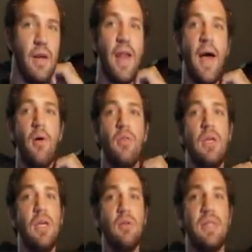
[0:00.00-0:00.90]
Now the
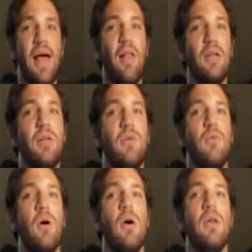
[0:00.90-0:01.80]
Eagle Talon
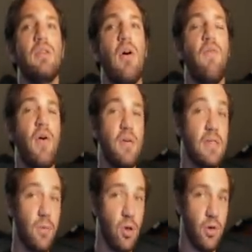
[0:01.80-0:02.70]
was a very similar,